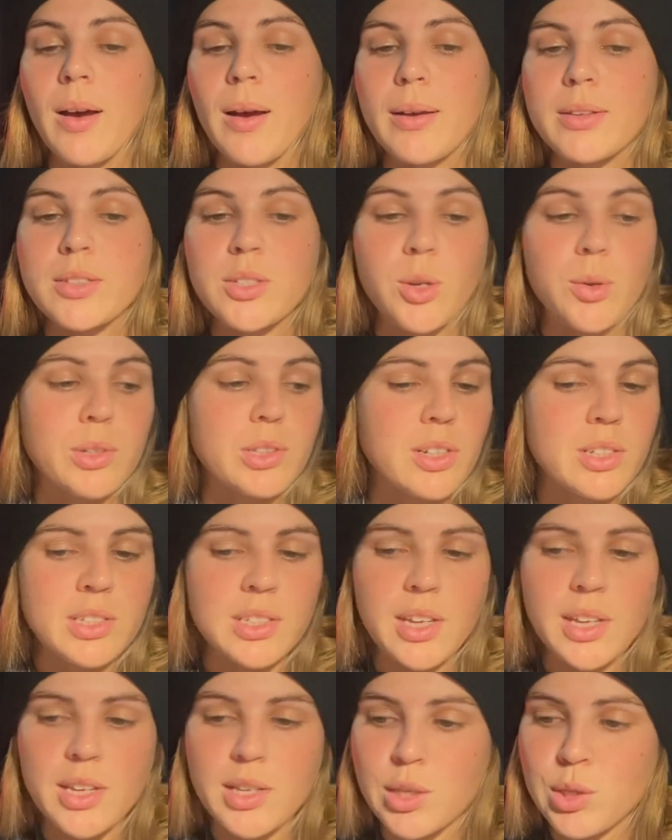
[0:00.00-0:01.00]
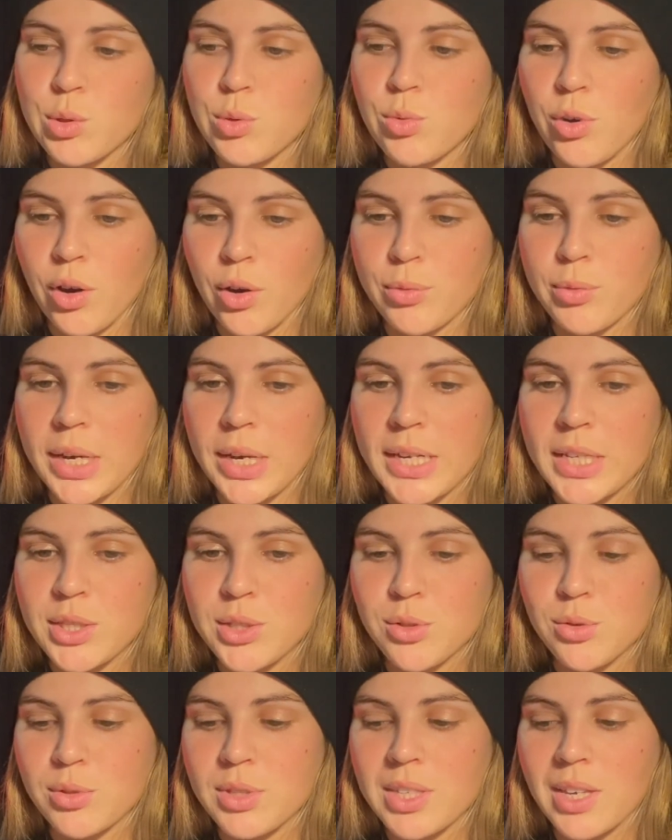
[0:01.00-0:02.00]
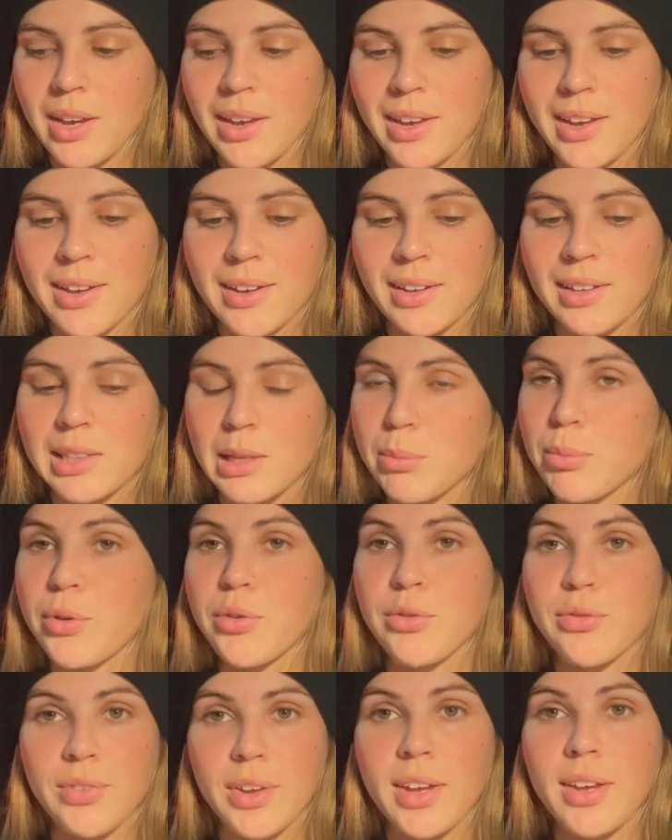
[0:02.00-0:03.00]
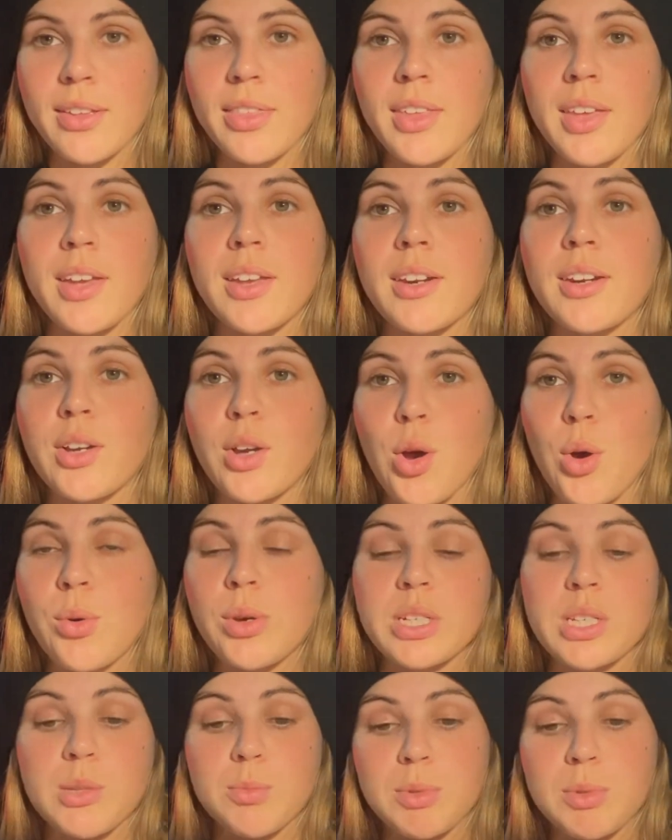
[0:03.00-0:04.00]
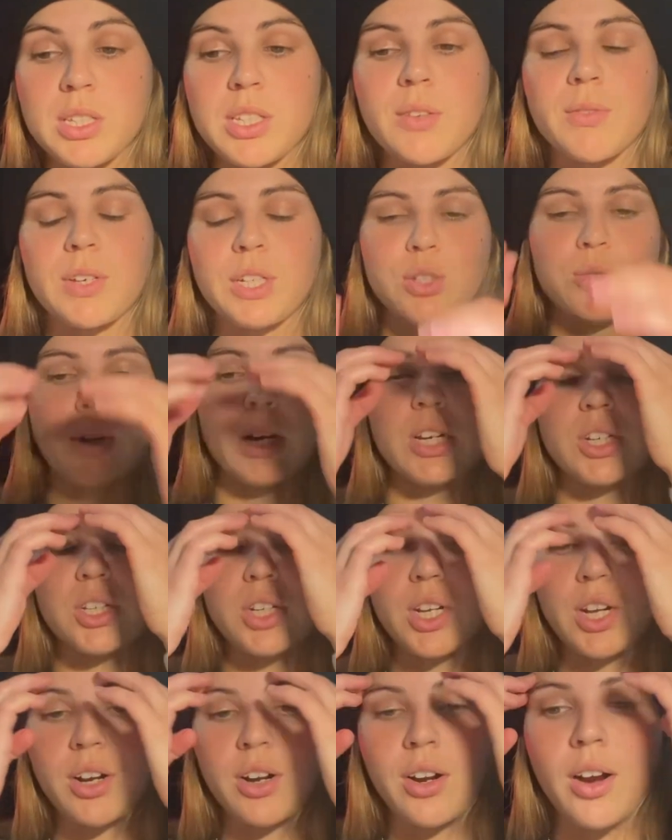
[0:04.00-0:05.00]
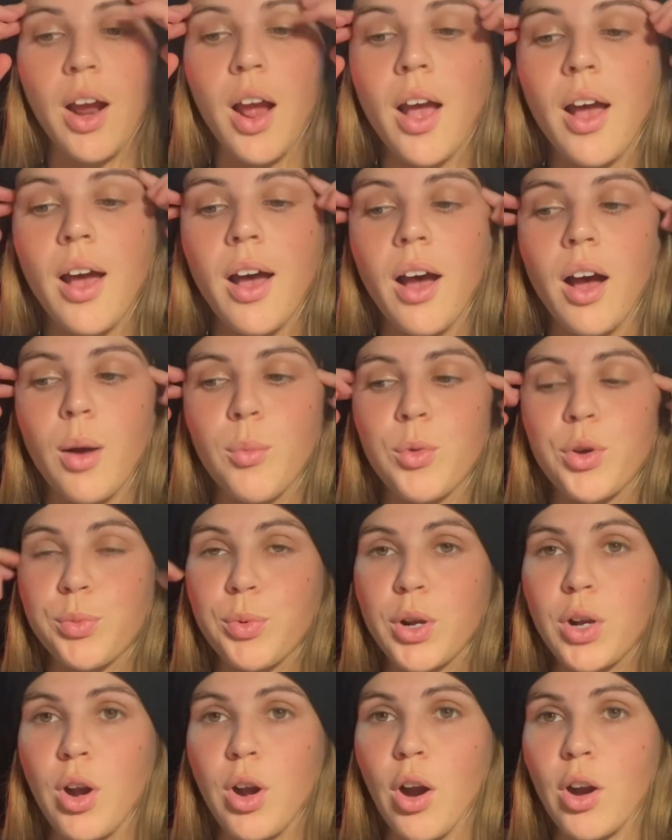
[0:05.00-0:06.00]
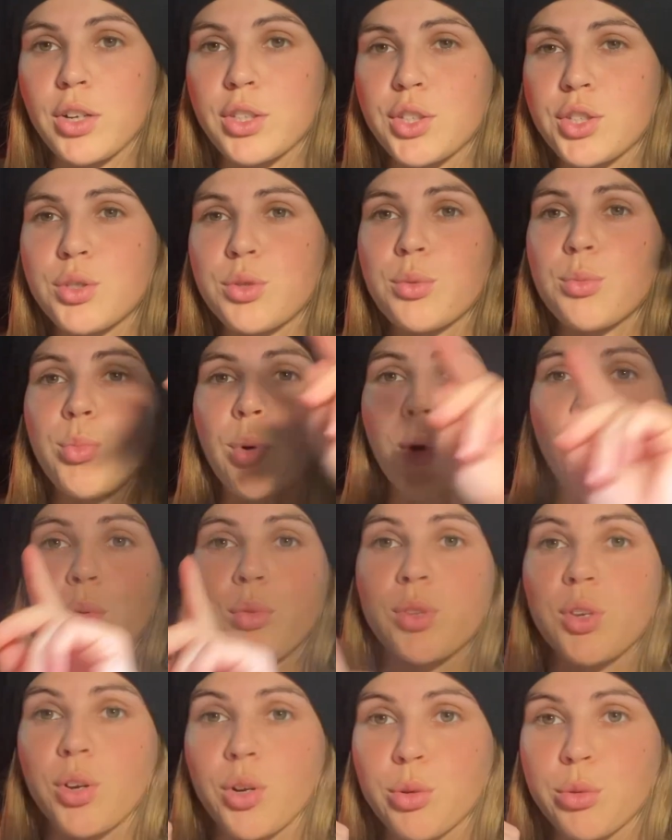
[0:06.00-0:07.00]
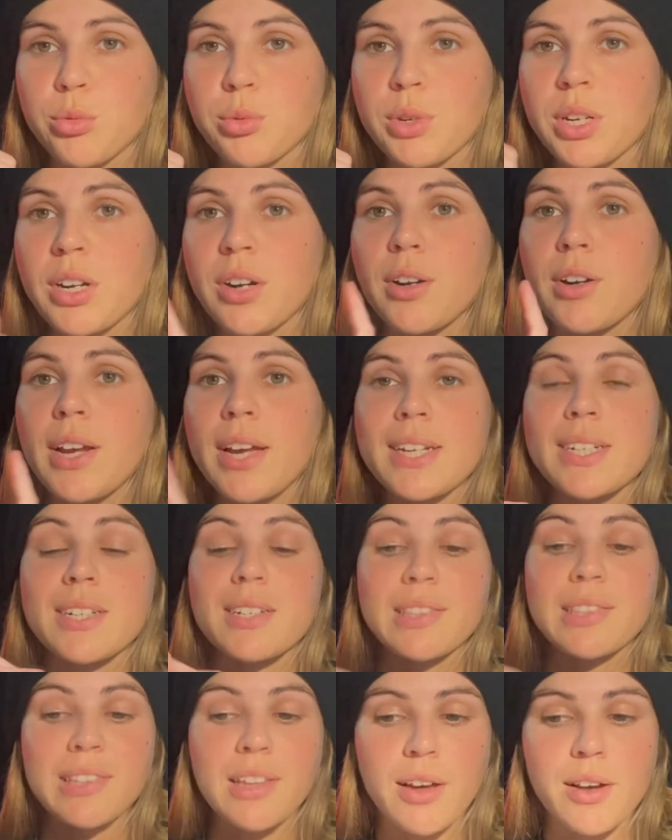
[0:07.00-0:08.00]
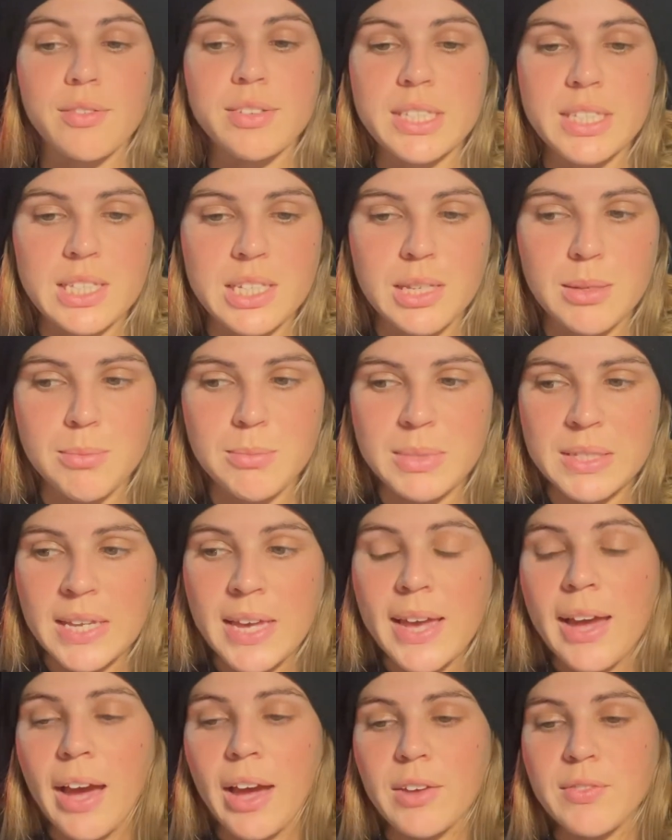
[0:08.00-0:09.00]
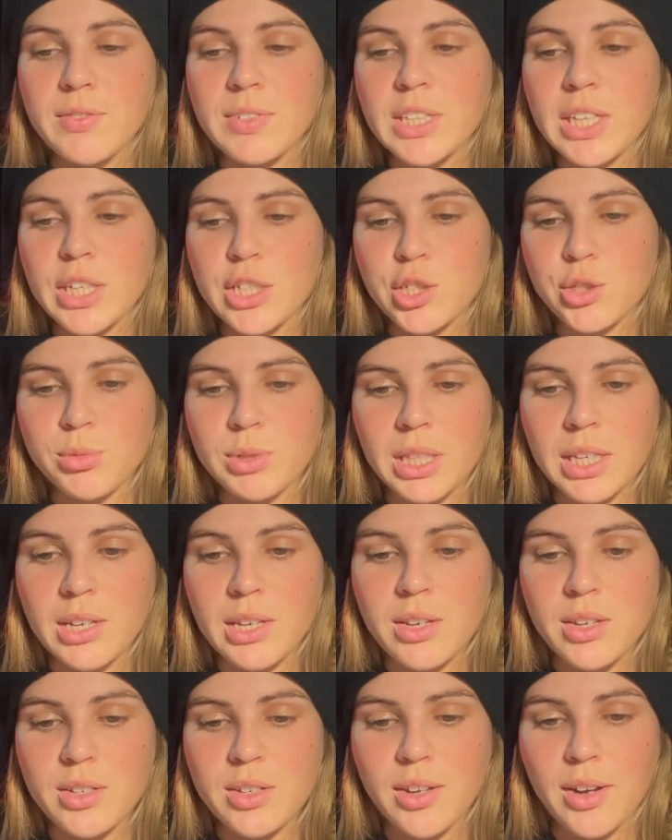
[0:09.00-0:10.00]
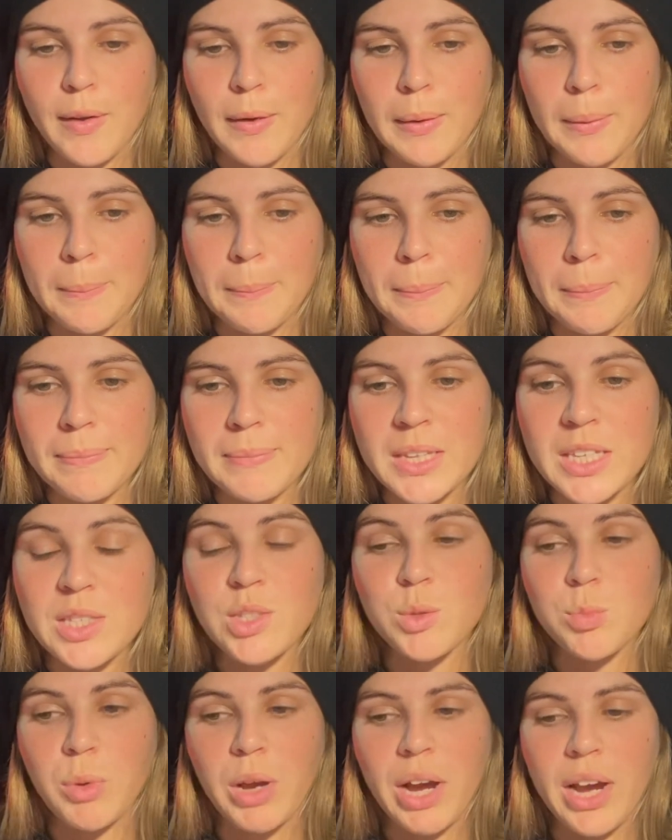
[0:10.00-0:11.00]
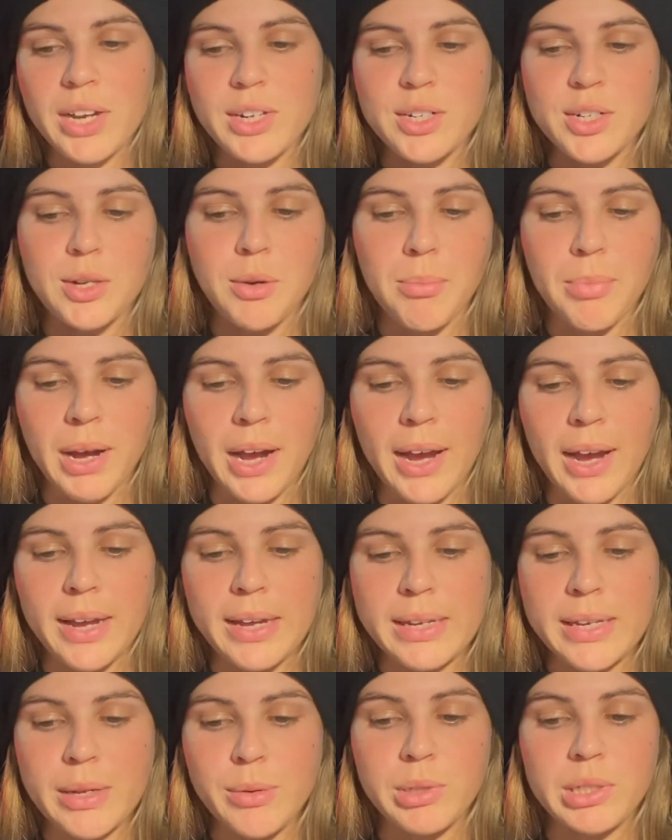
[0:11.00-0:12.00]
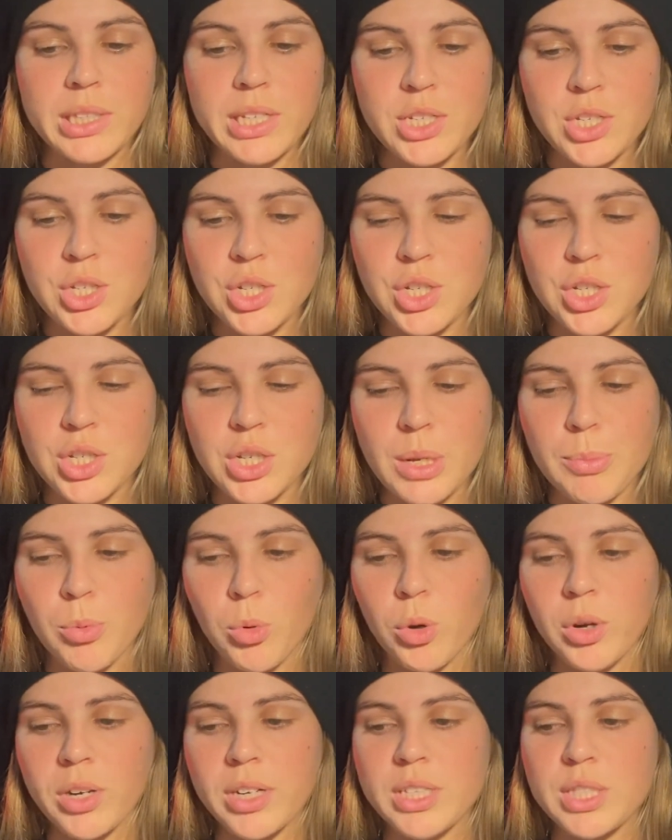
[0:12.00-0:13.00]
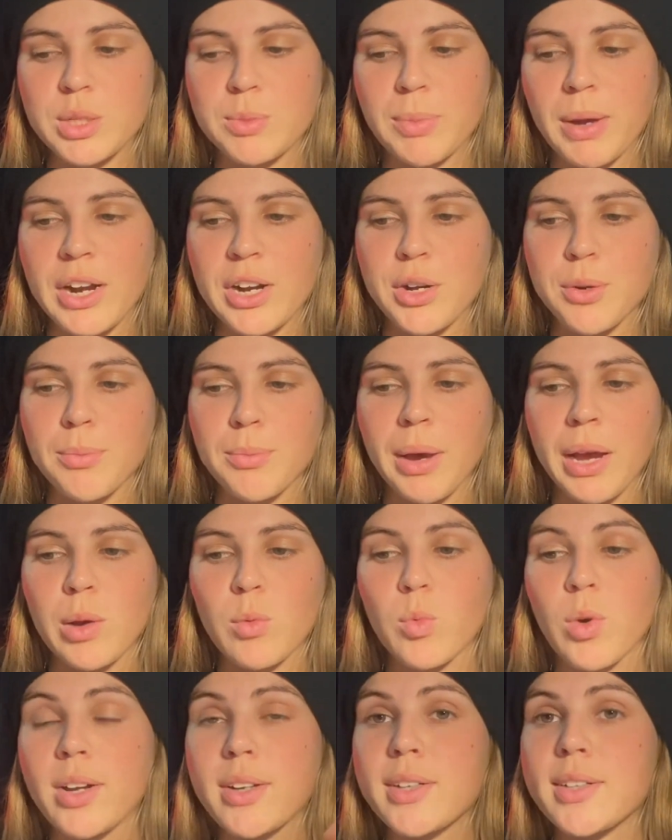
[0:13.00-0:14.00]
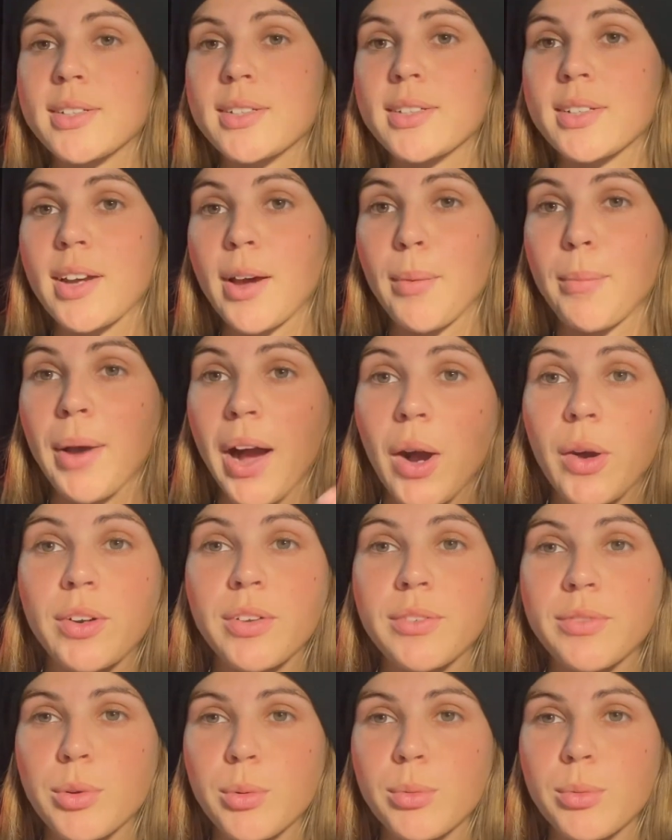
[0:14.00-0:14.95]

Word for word: So it looks like you are ready to take a leap of faith and go in a specific direction here um, with regards to both your career and love, it seems. I feel like you're really um, inspired by a relationship or inspired by what could not come out of a